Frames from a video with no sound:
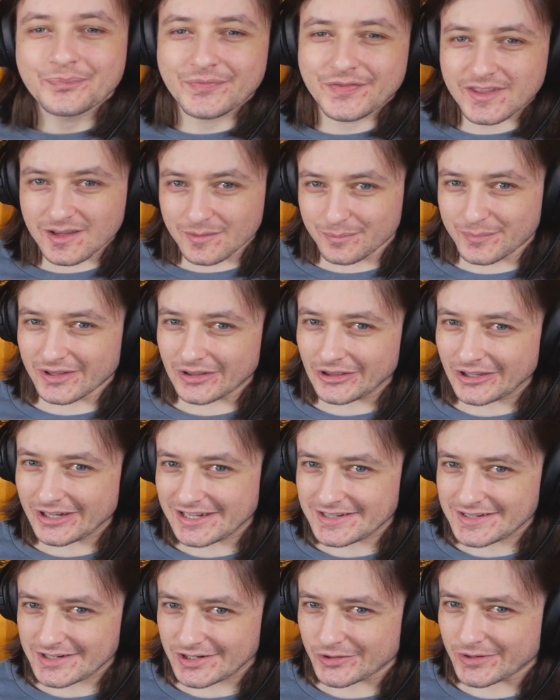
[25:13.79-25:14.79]
The
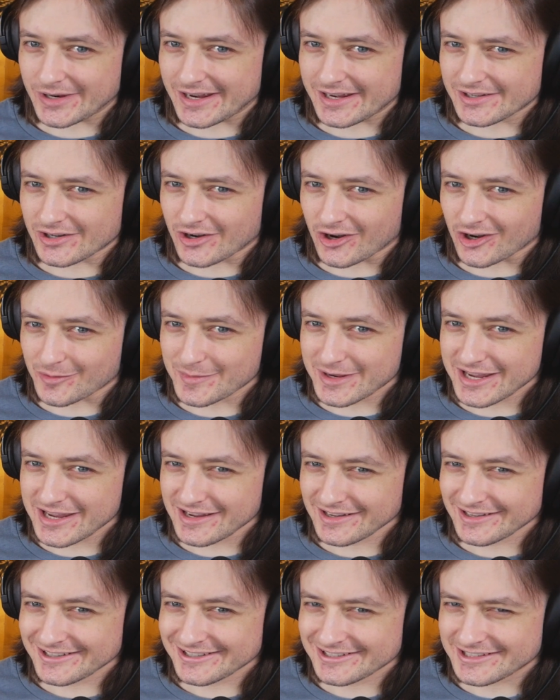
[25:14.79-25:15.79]
ability to create an
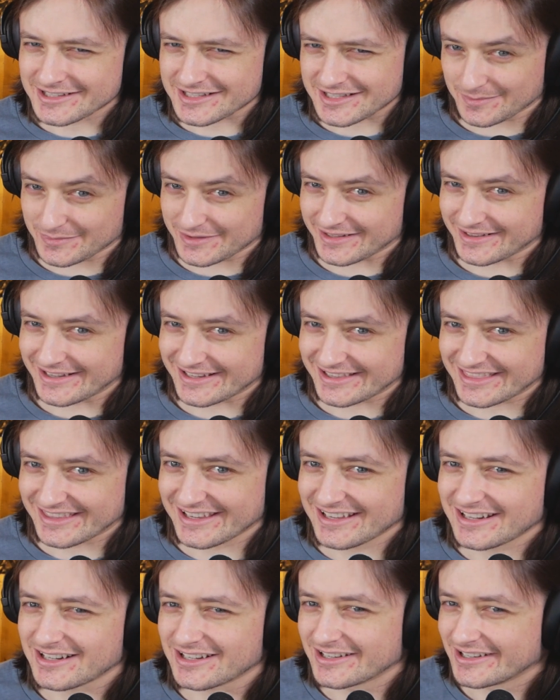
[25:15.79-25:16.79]
army? Something like
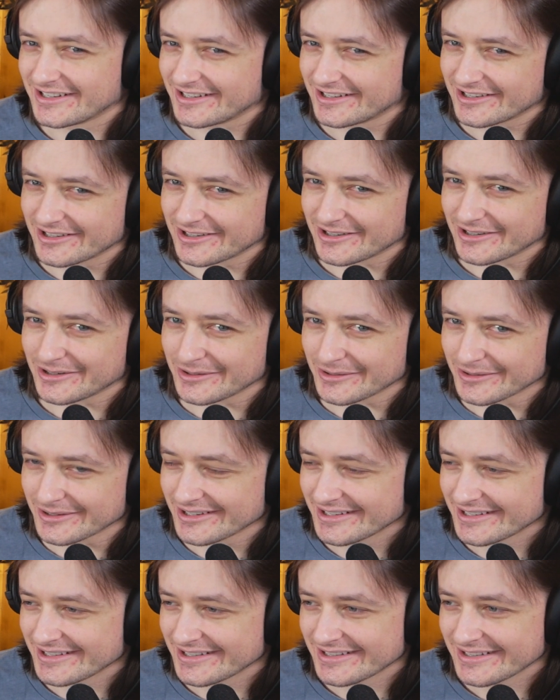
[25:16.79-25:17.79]
that? Uh-oh.
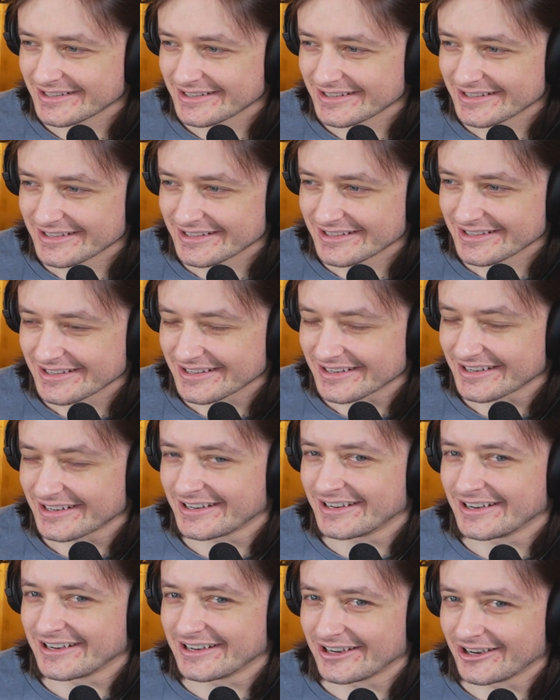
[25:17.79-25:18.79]

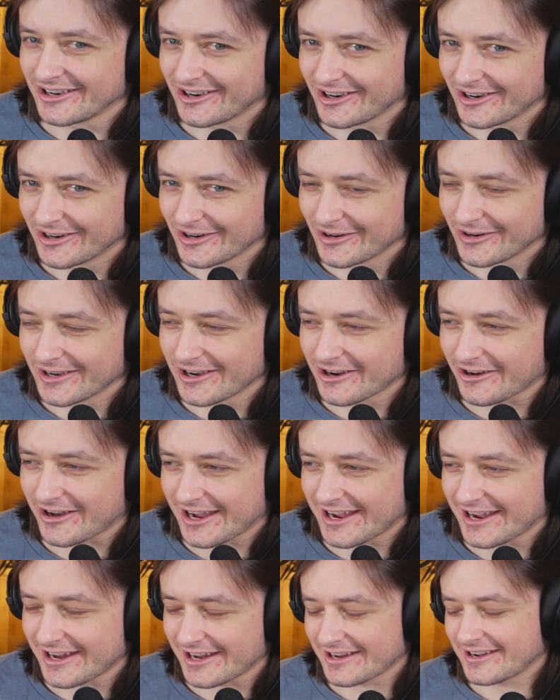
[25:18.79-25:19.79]
Uh-oh.
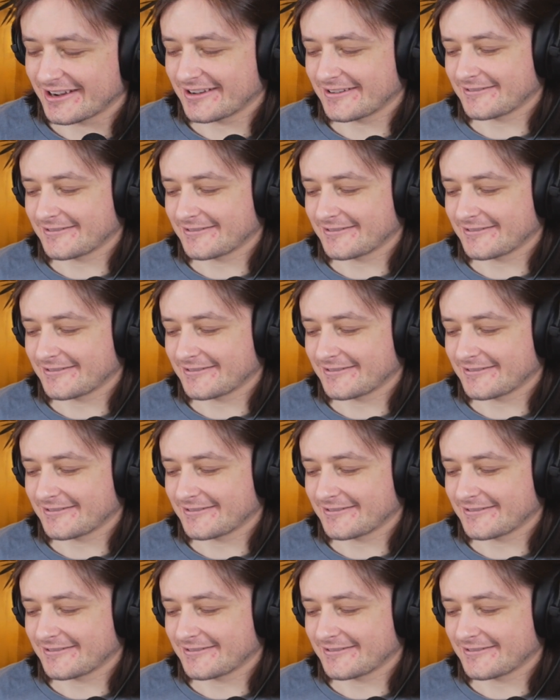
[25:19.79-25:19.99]
Okay.